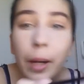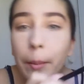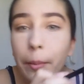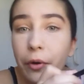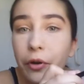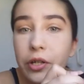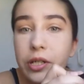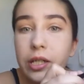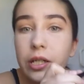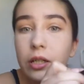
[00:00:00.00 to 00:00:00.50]
My
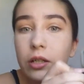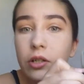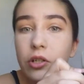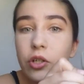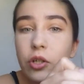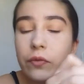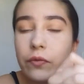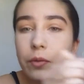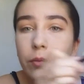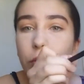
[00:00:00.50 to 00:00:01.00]
mirror's here,
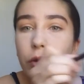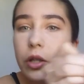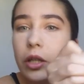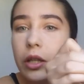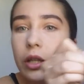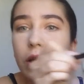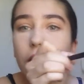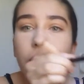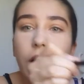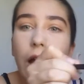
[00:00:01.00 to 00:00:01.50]
so if I'm
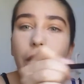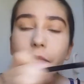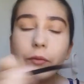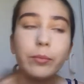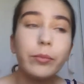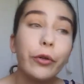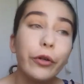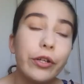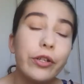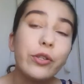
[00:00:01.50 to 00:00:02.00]
looking at it, I have
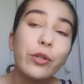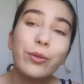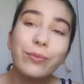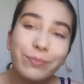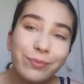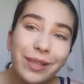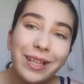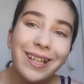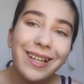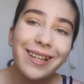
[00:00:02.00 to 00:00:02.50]
a mirror. So,
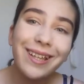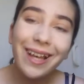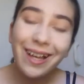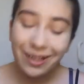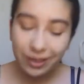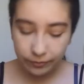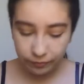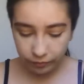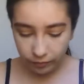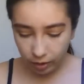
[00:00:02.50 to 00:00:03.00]
yeah.
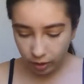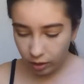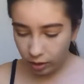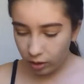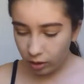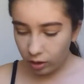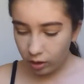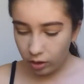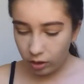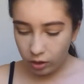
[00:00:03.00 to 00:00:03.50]

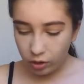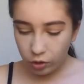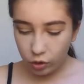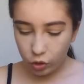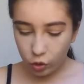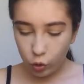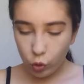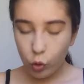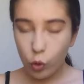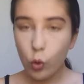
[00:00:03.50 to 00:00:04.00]

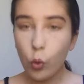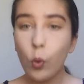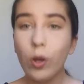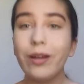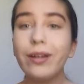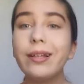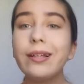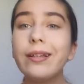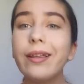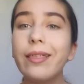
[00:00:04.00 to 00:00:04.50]

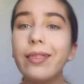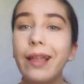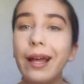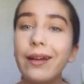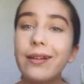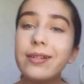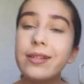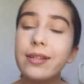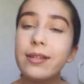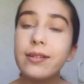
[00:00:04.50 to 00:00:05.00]
So
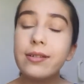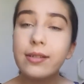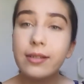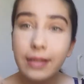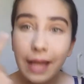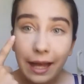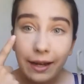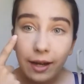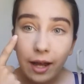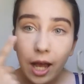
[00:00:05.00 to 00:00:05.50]
that is
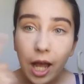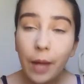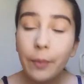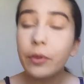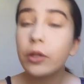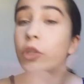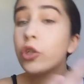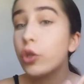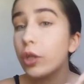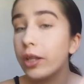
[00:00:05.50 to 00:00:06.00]
that eye.
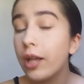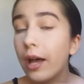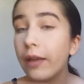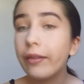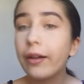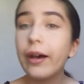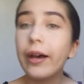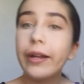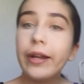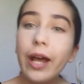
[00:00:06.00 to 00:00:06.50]
I'm going to do the
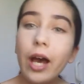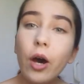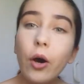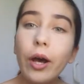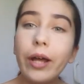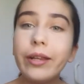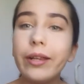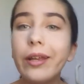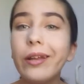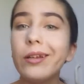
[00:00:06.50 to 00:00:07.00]
other eye
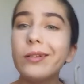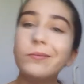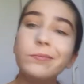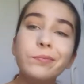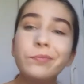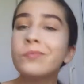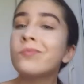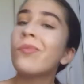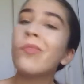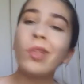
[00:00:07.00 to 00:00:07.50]
now and then
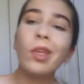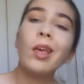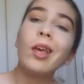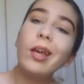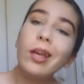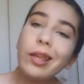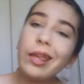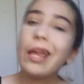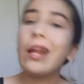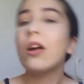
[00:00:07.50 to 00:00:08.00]

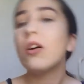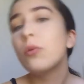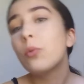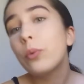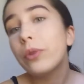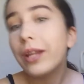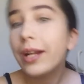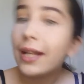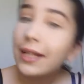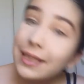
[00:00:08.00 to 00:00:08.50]
get
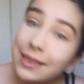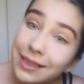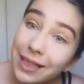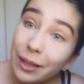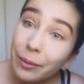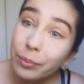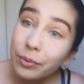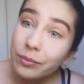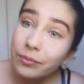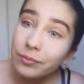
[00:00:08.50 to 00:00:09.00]
on with the next
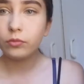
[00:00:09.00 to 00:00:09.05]
step.